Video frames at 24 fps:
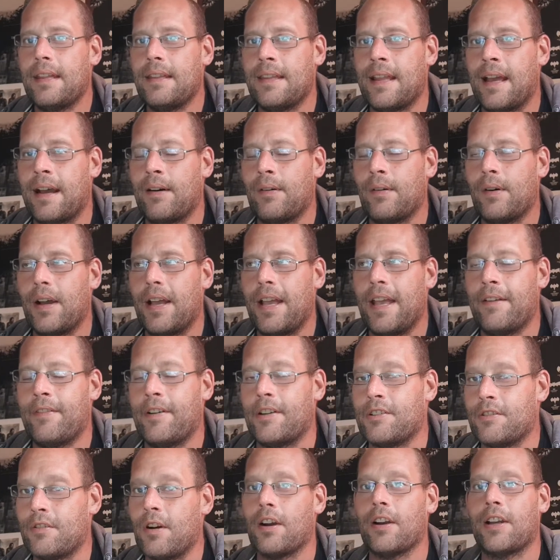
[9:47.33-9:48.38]
Now, if a
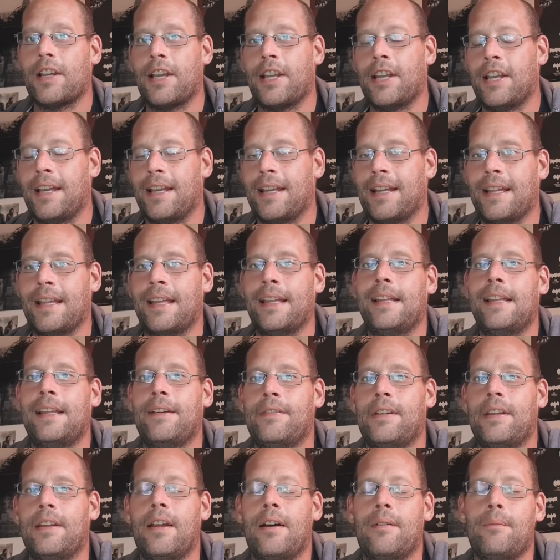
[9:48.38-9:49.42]
truck can get
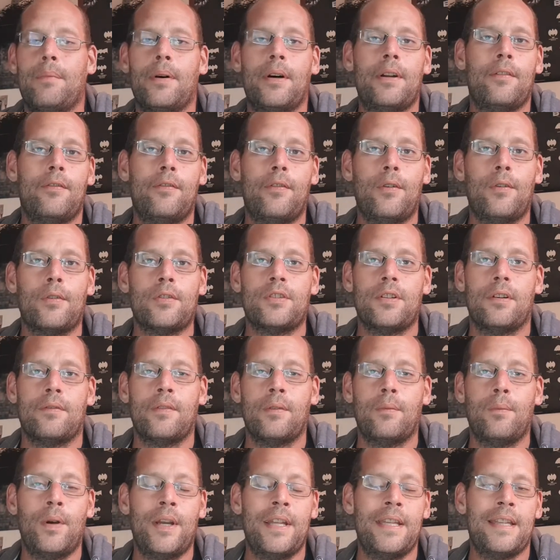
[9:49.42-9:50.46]
lifted up by the force of the
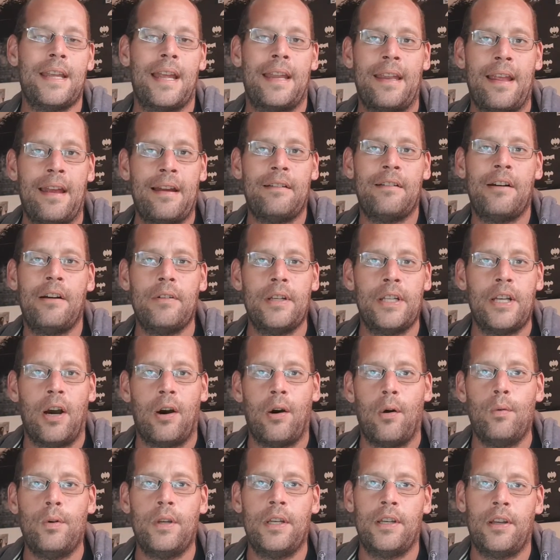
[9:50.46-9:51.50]
wind and they're only
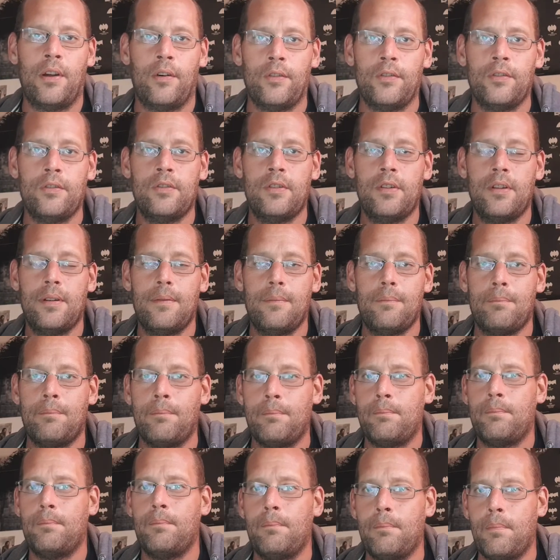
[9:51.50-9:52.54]
holding on
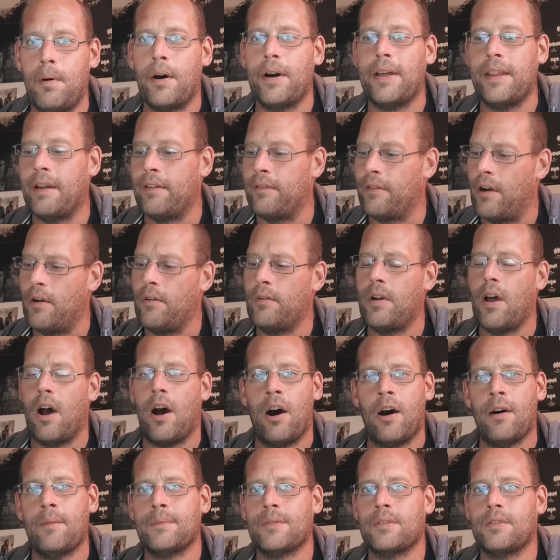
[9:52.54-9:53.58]
by their own
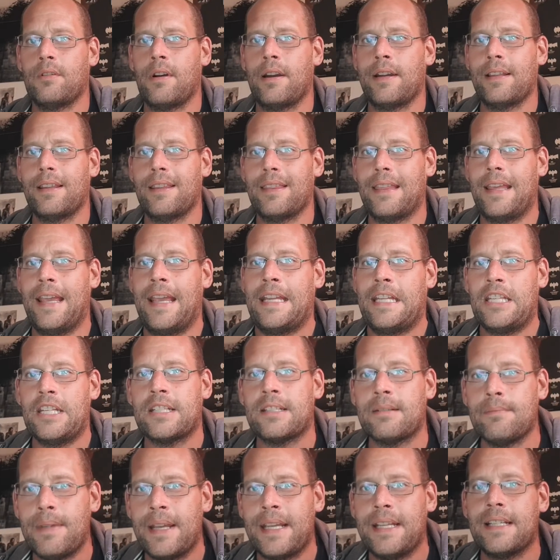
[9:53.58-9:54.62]
arm strength, it
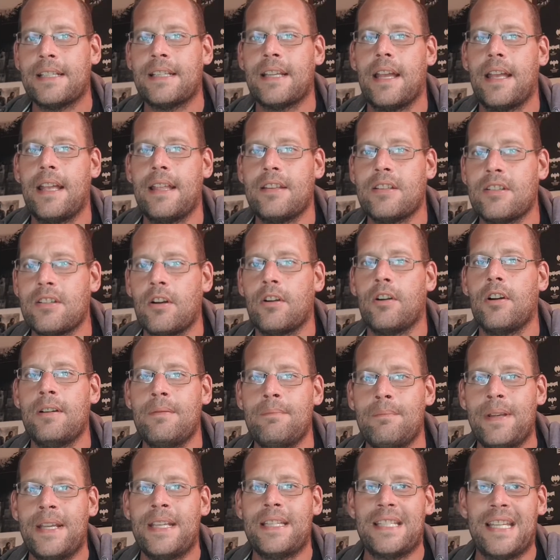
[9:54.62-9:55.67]
just makes
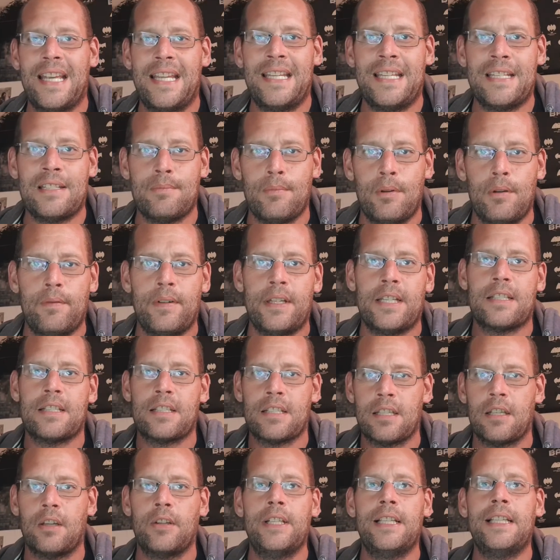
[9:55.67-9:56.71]
certain bits in this movie
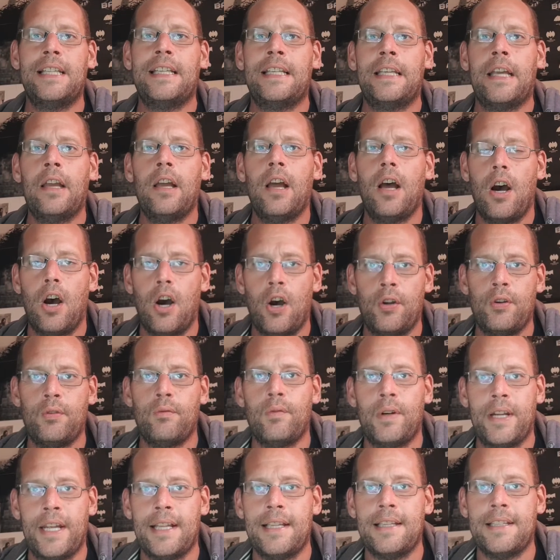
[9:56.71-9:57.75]
slightly
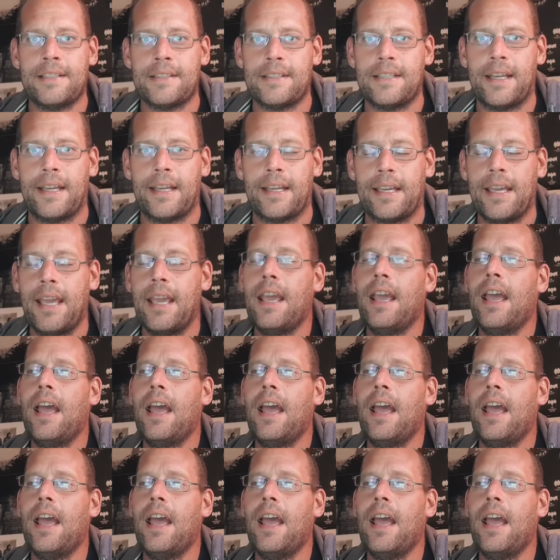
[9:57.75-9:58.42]
unrealistic.